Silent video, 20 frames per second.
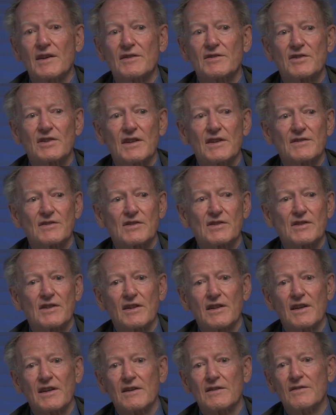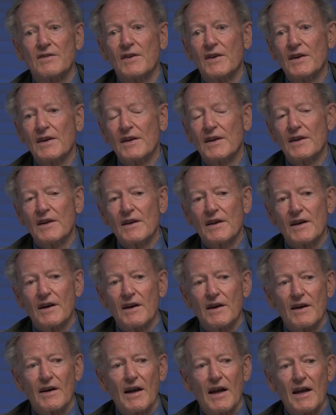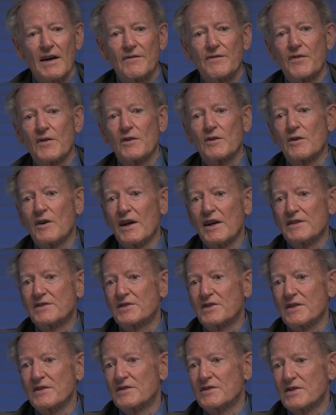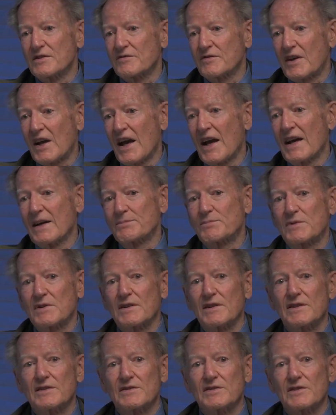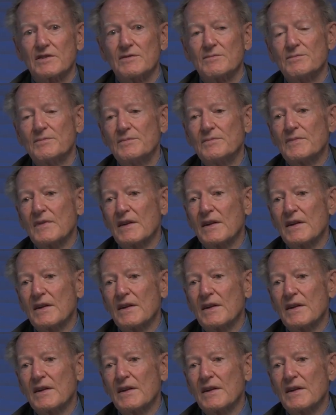since the efflorescence of capitalism,